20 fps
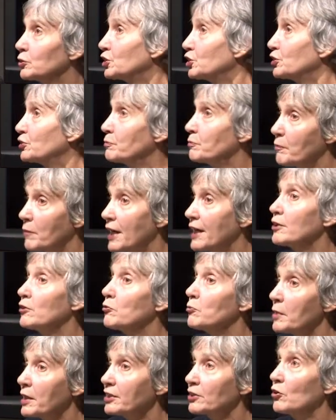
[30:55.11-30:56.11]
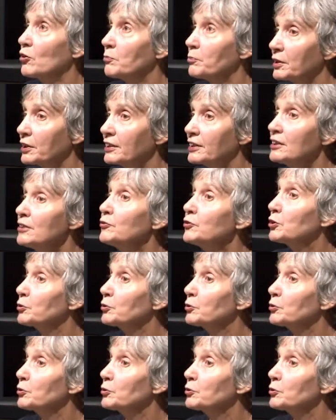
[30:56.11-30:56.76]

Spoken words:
which you may or may not believe.